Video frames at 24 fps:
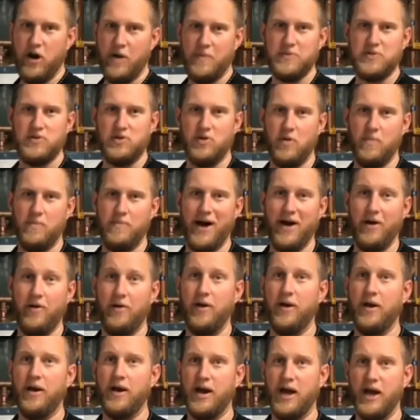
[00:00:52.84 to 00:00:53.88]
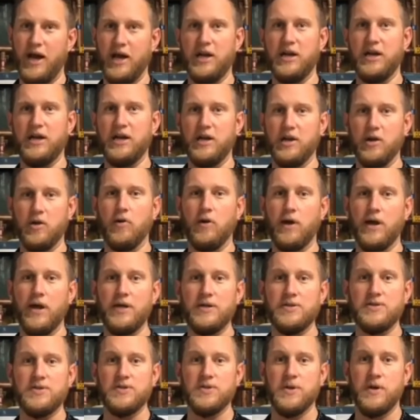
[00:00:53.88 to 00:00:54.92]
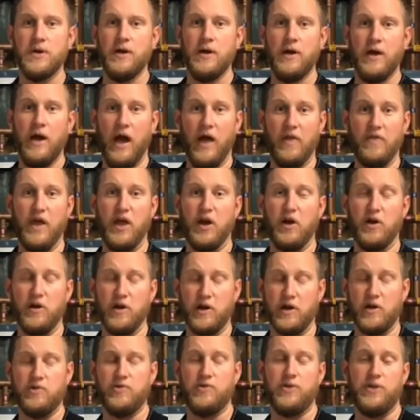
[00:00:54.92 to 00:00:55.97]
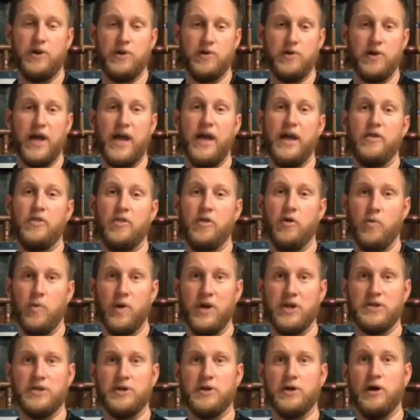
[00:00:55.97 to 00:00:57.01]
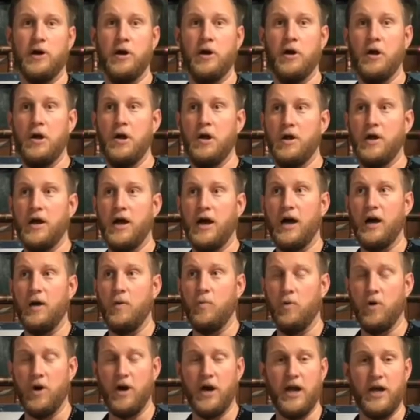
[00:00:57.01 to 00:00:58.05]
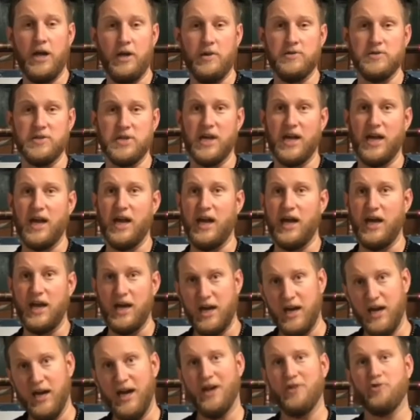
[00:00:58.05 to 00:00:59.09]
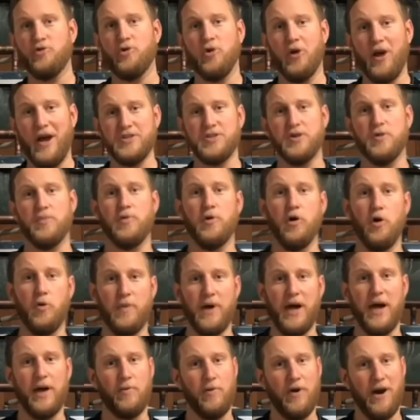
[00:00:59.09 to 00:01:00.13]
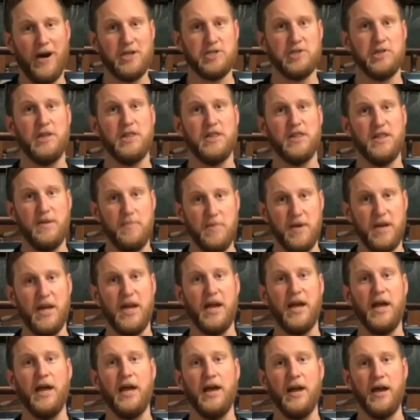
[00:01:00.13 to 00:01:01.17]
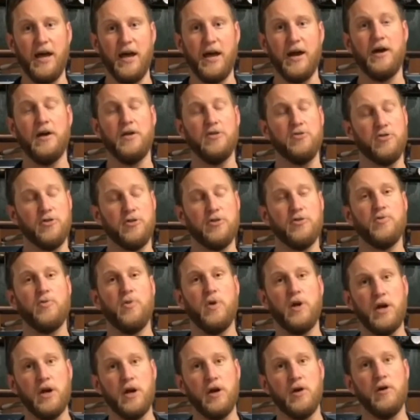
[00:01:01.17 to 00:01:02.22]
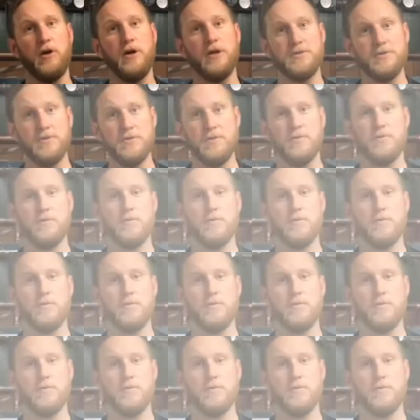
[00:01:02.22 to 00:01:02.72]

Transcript: up to about 90 degrees. And then on a clear day in the winter, we're not using any natural gas or propane. We're actually limiting it at 120 degrees.